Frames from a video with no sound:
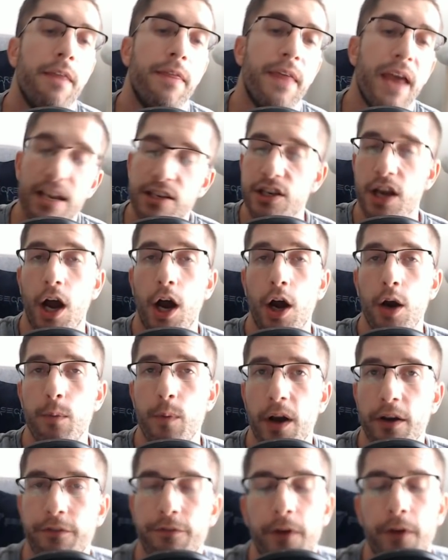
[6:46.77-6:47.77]
there's your
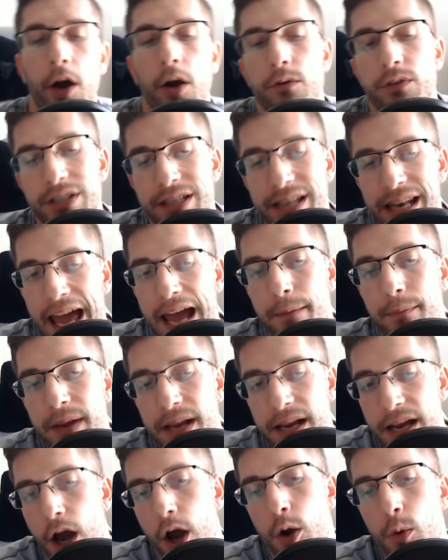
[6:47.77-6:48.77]
homework, folks. Let
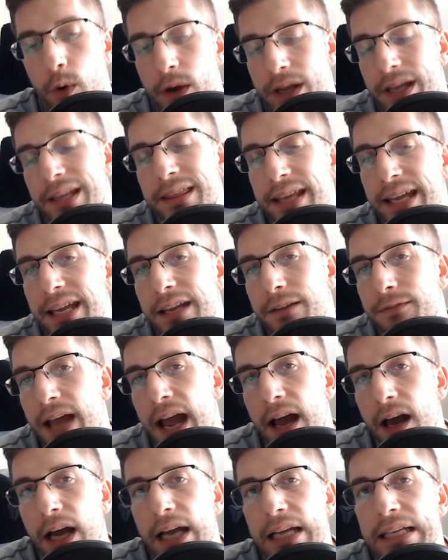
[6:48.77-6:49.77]
me know what you think of
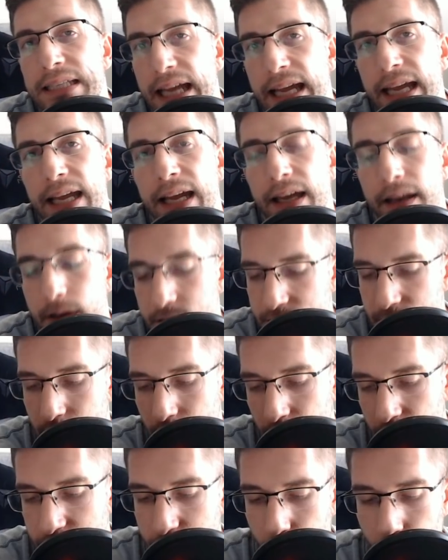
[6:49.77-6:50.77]
that idea. I know there's a
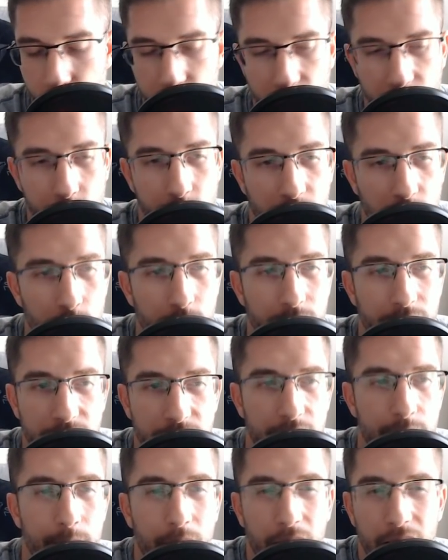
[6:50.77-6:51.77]
lot of talking, but I wanted to get